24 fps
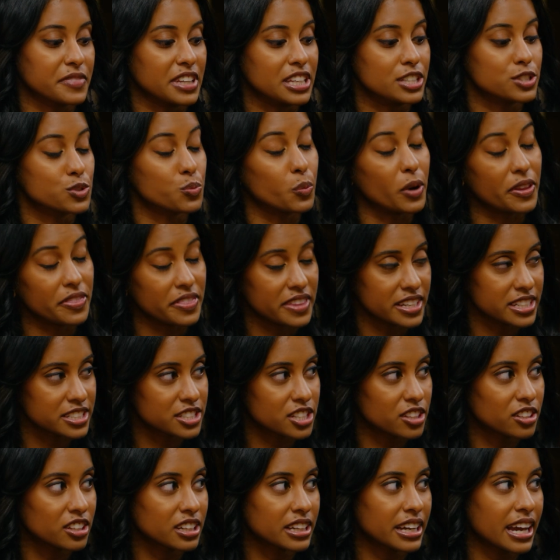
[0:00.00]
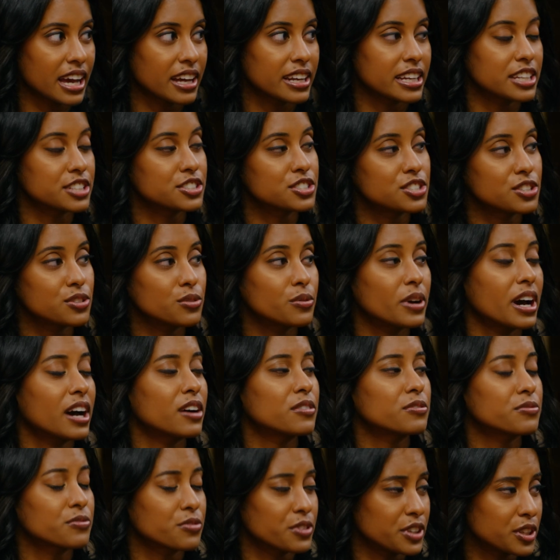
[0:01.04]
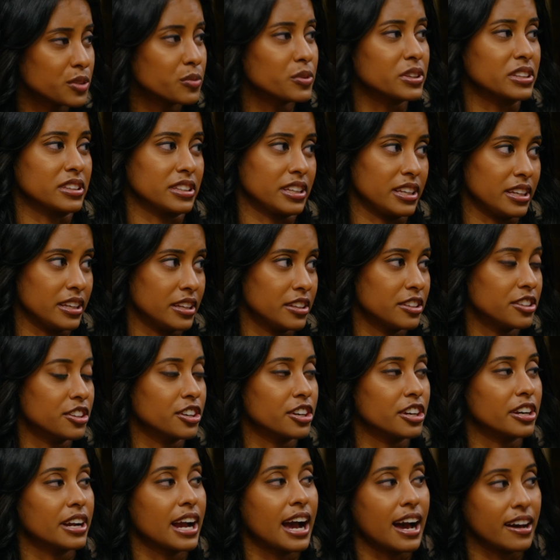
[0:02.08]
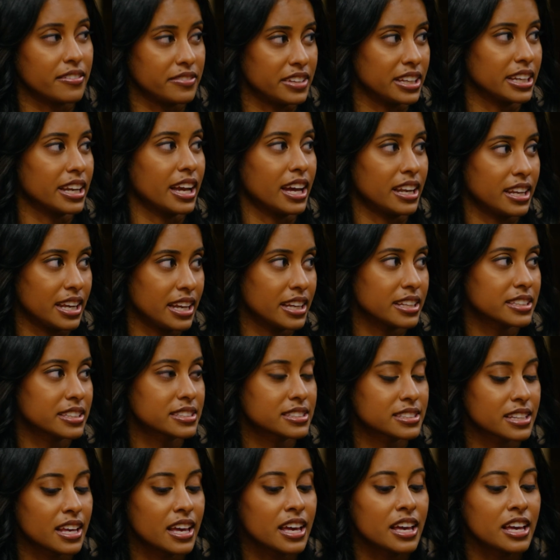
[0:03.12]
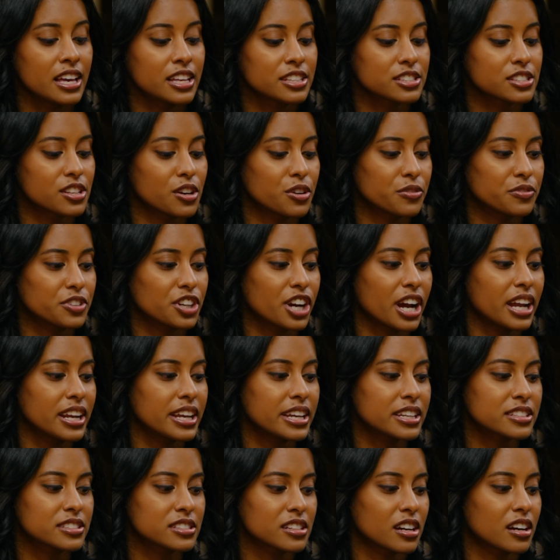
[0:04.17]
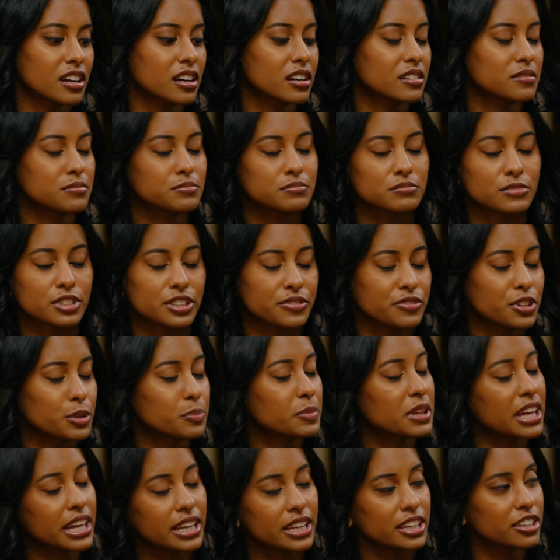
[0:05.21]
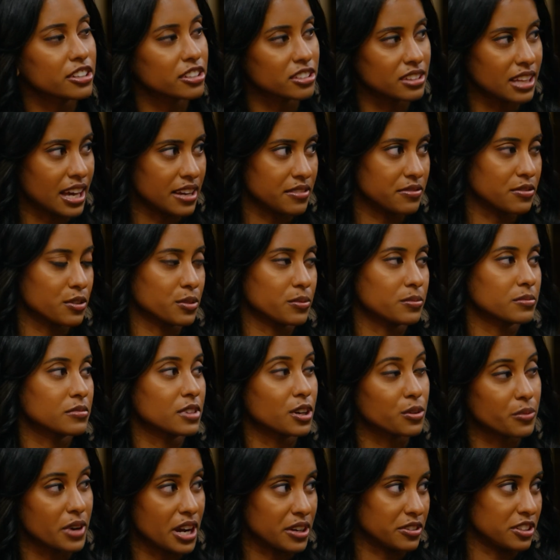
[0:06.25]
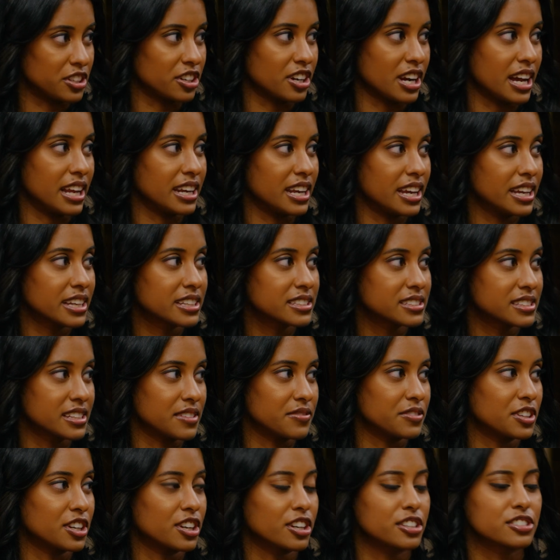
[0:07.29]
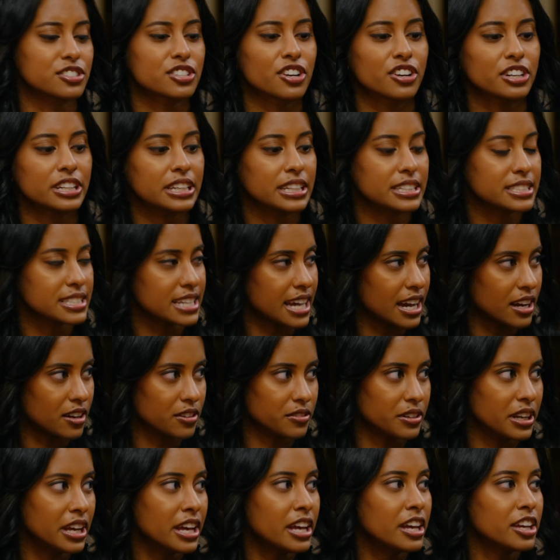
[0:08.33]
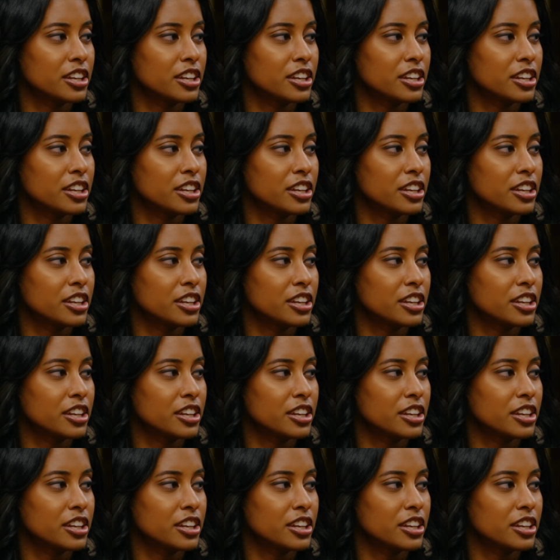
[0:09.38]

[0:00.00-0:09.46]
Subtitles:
is one thing to look at, and two, how frequently you're having headaches. So if you're planning your life around your headaches, if you're turning down